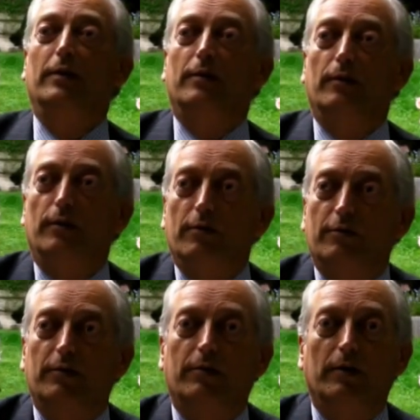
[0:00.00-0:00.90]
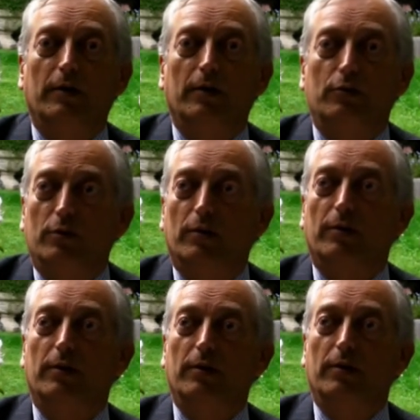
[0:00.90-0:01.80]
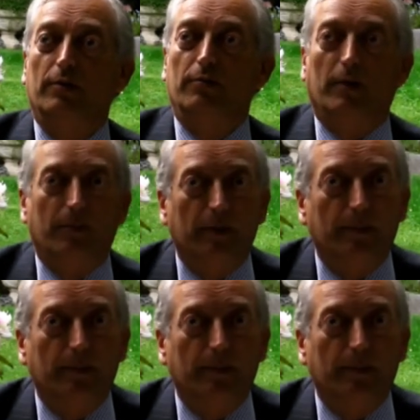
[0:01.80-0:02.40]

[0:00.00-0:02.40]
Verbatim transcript: conclusions drawn from them?